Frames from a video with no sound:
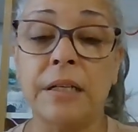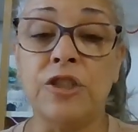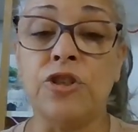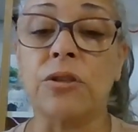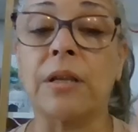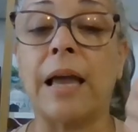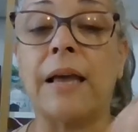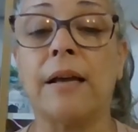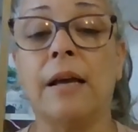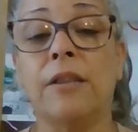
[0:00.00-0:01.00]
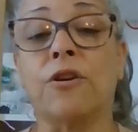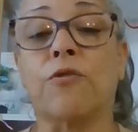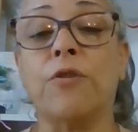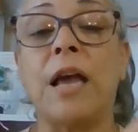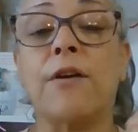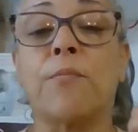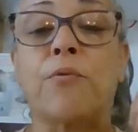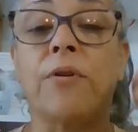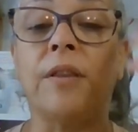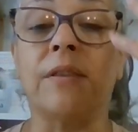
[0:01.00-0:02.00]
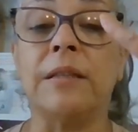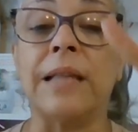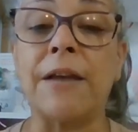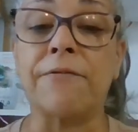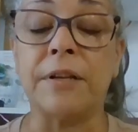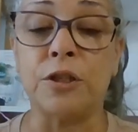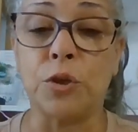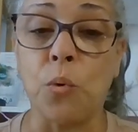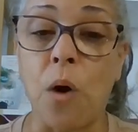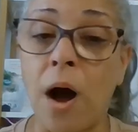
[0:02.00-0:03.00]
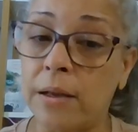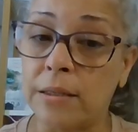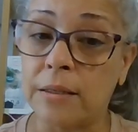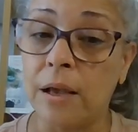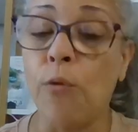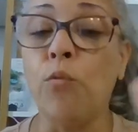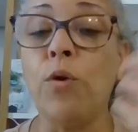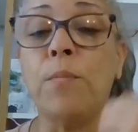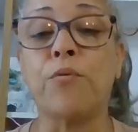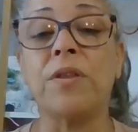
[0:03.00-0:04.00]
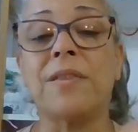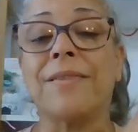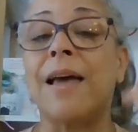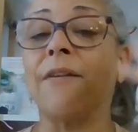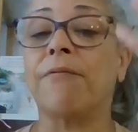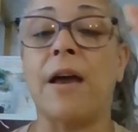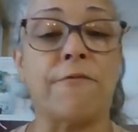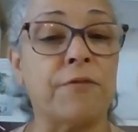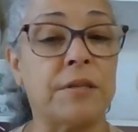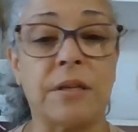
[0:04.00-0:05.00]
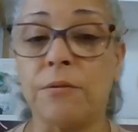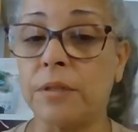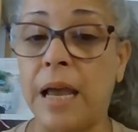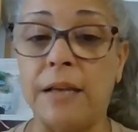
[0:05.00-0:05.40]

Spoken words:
Just like the Creator breathed life into us, we breathe life every single day.